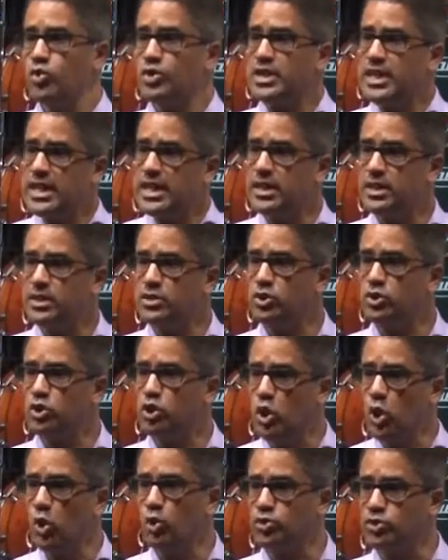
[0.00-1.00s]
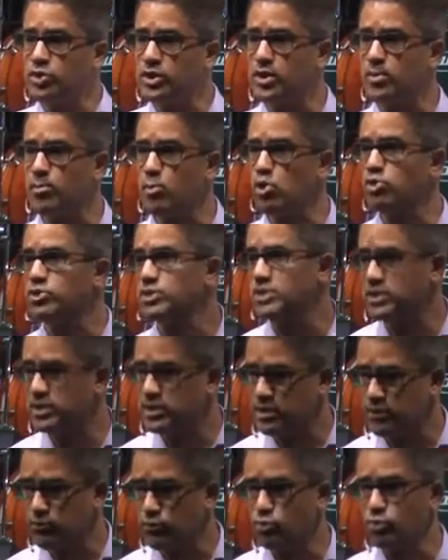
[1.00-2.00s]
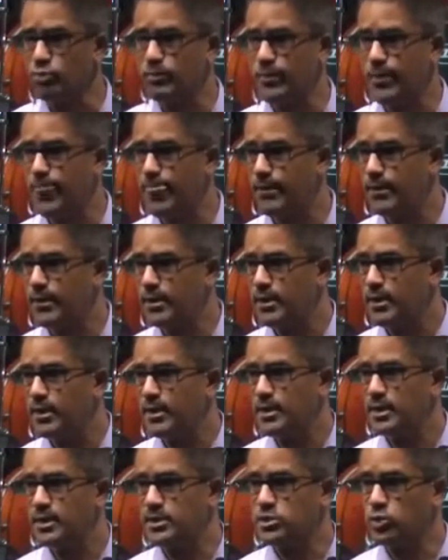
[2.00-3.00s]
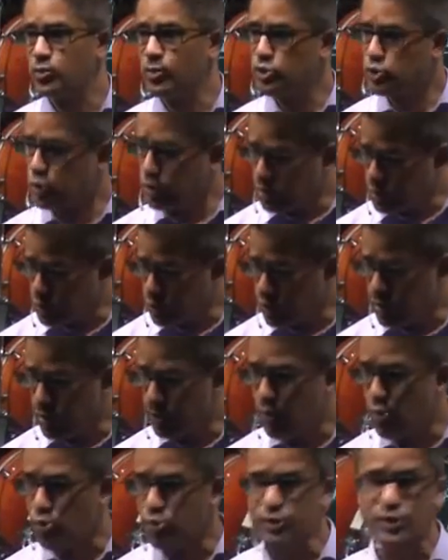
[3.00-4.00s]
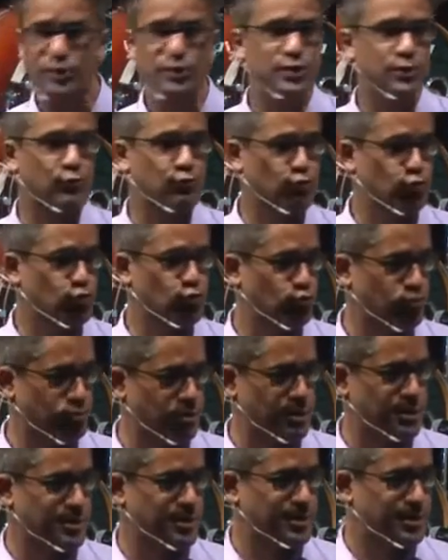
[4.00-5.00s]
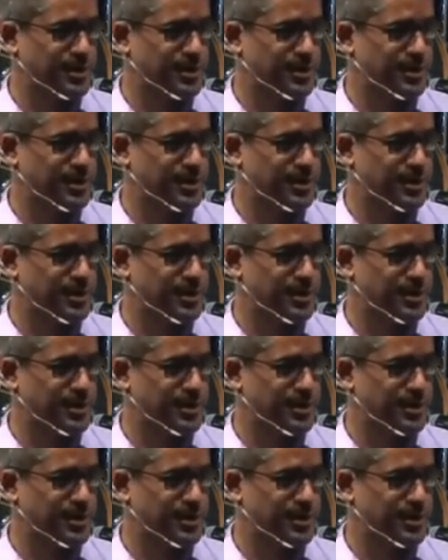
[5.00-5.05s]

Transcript: you need to go to the emergency room. And so we took her to the emergency room.